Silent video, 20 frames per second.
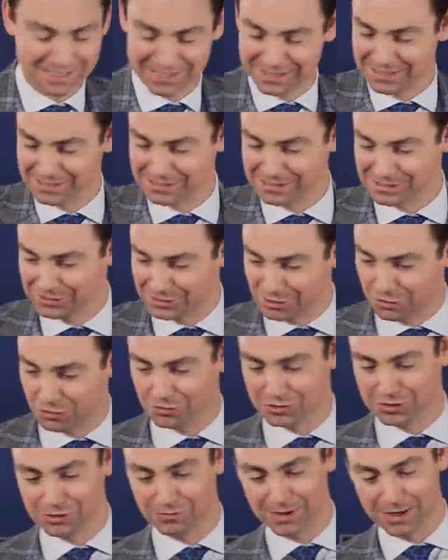This is the
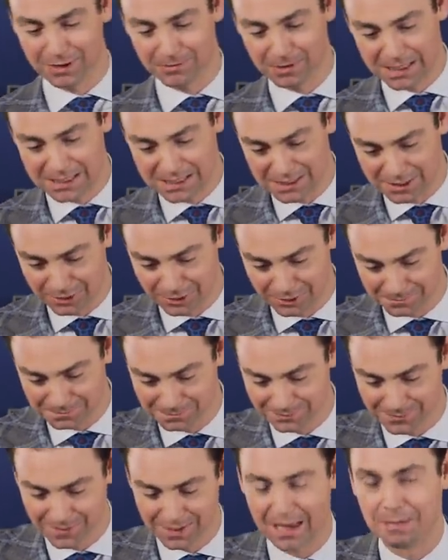holy grail right here.
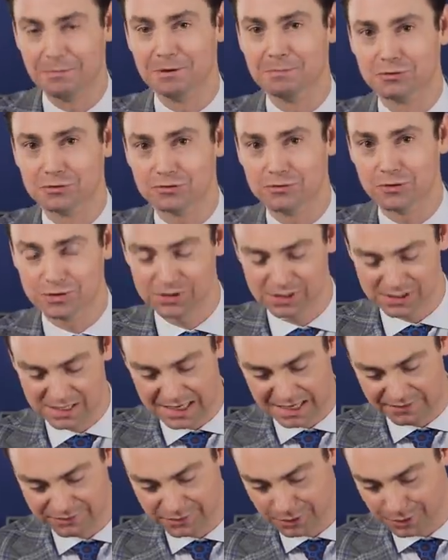I mean, Petrossian
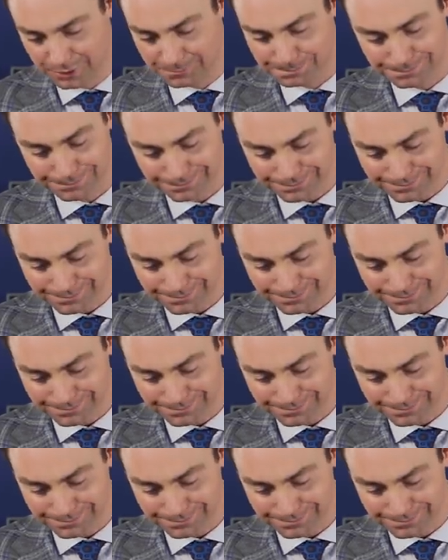Caviar.